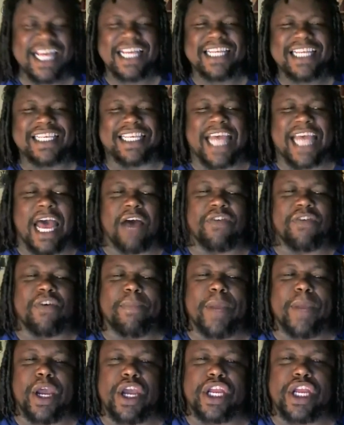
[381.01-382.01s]
Sound
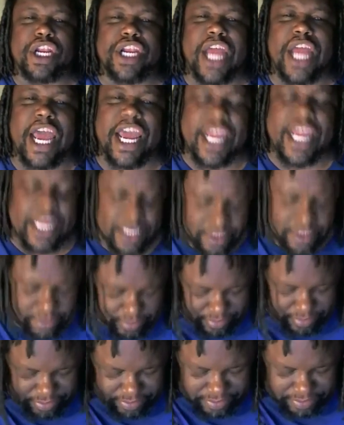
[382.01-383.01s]
familiar today?
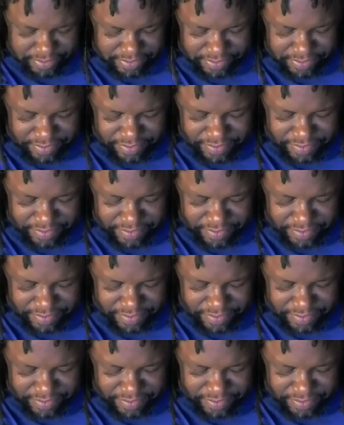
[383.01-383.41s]
Mm-hmm.